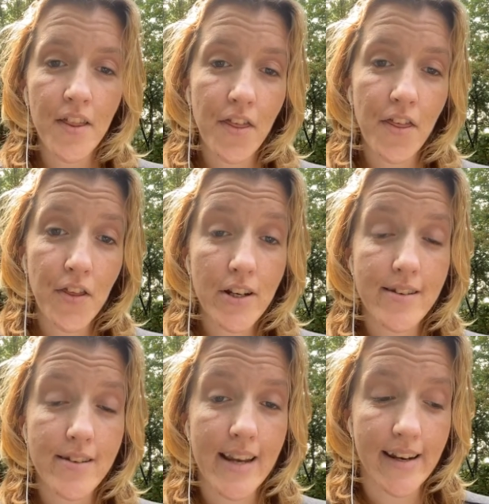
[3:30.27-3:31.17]
The third
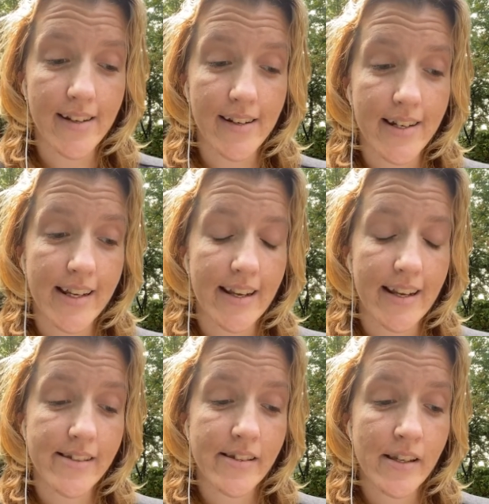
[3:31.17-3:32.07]
standard
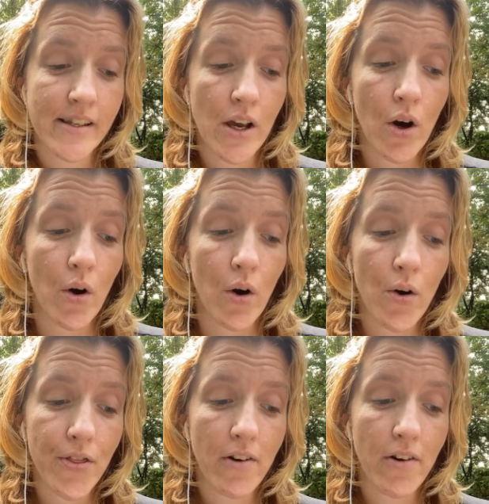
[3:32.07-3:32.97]
is
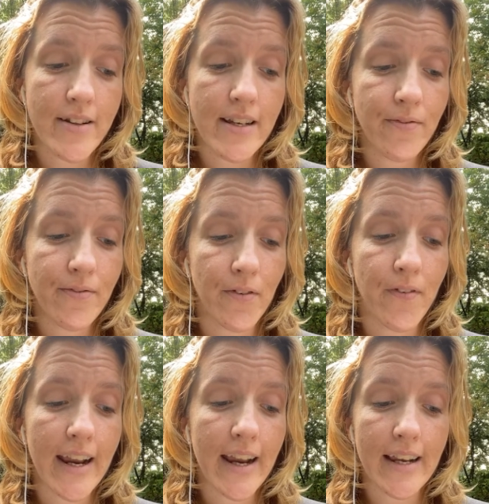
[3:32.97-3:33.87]
authority for
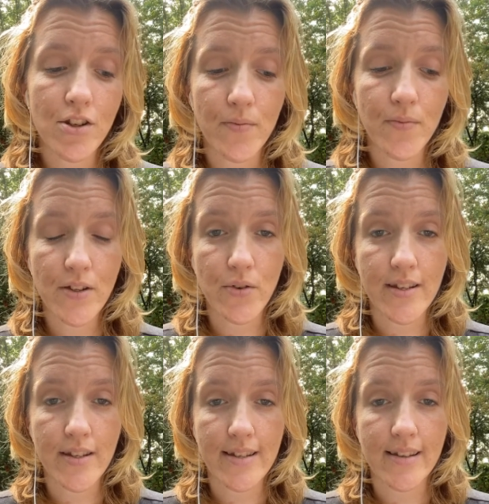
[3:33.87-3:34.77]
financial
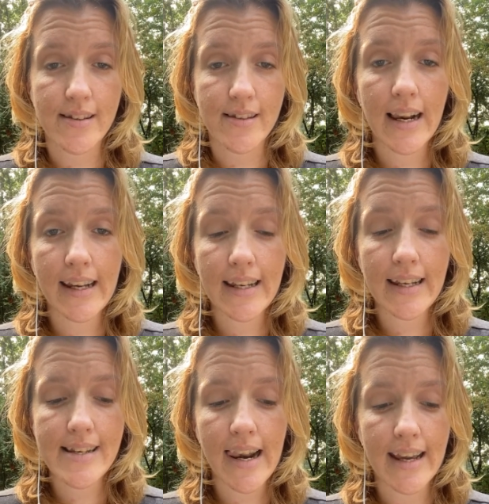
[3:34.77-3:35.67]
resources is clearly
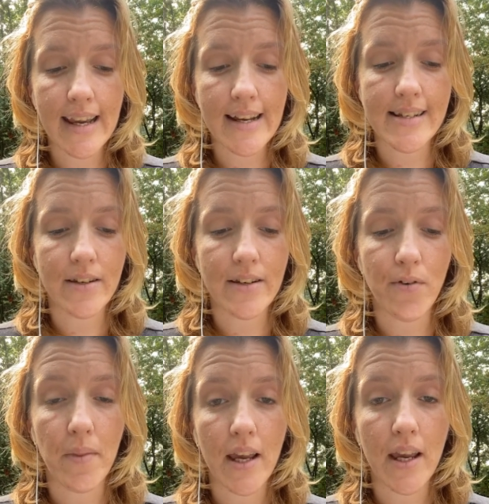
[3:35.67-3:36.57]
delegated
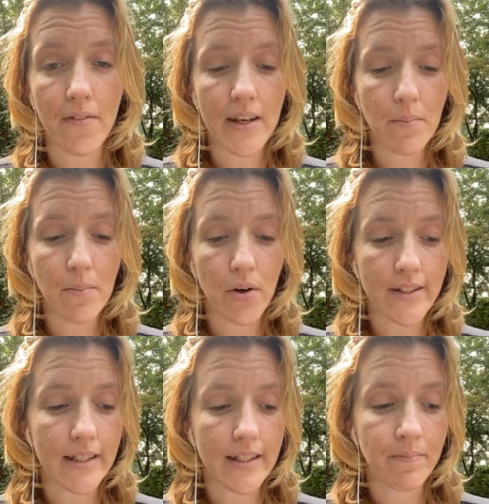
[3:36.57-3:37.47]
from the governing
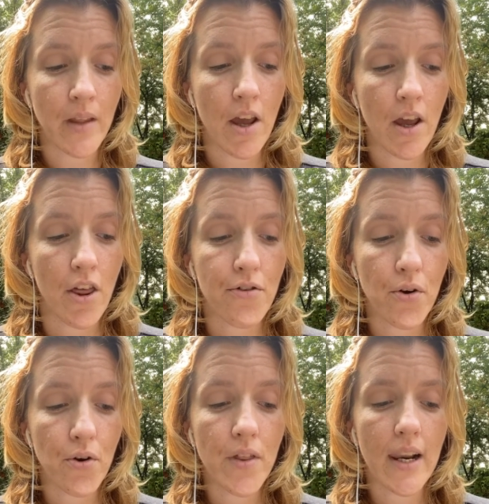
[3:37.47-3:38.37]
body
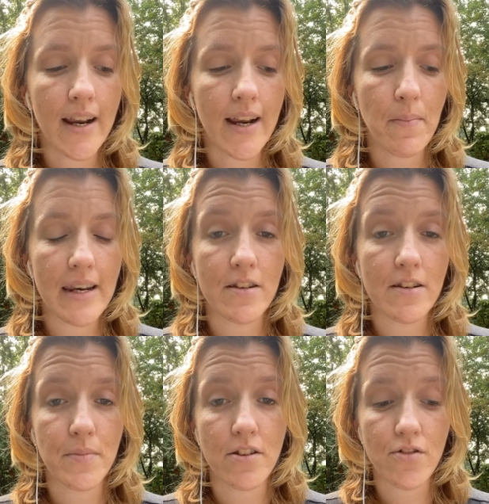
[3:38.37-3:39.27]
through the line
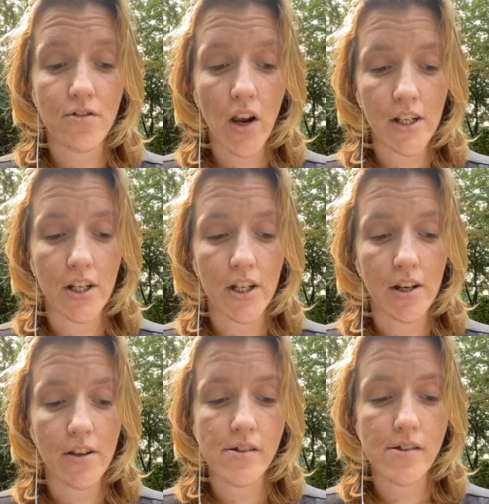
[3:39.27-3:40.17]
management structure,
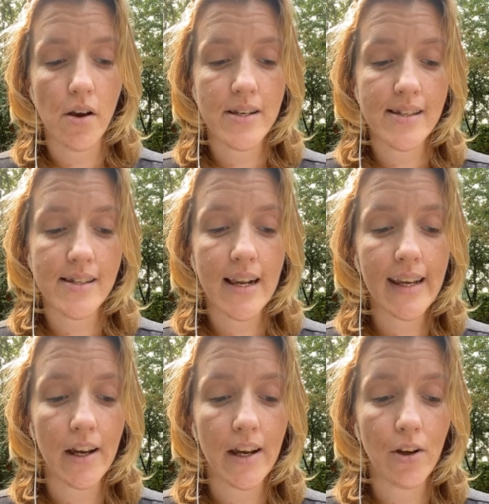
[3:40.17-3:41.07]
so it is
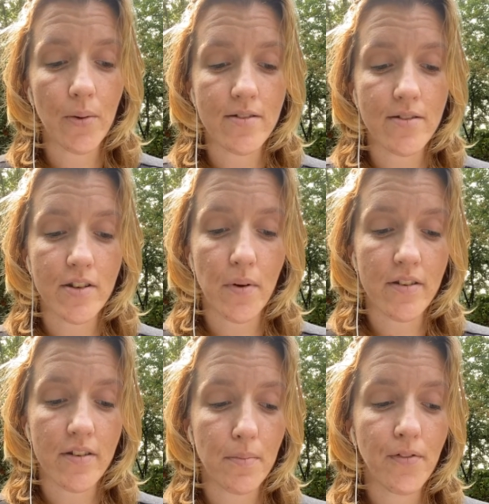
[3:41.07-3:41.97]
clear who is
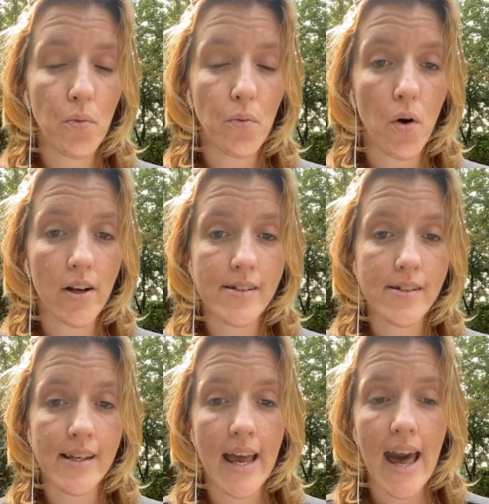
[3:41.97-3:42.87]
responsible for
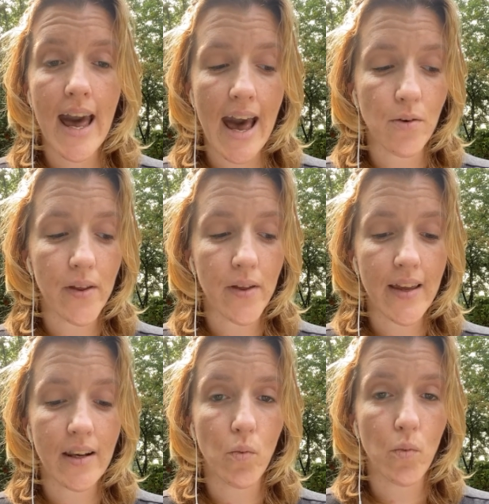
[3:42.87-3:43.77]
what and
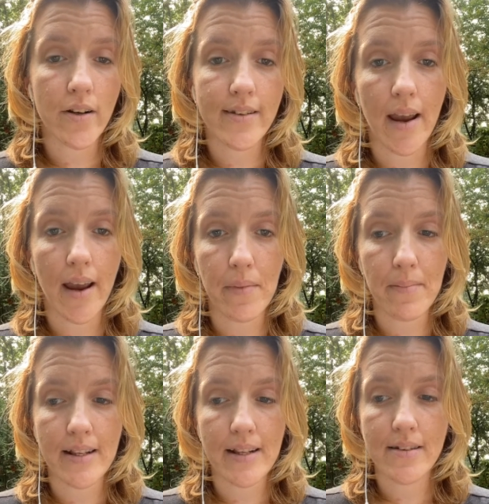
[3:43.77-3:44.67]
within what time
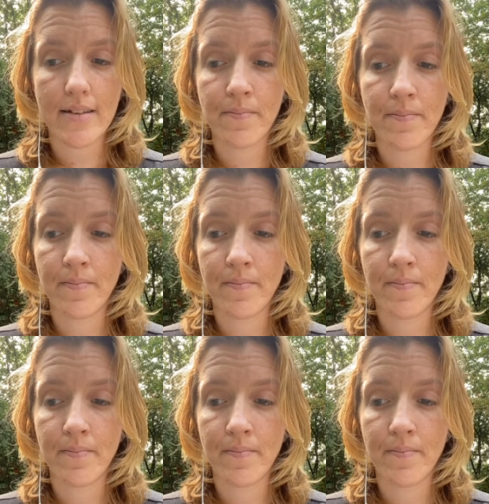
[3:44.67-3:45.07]
limits.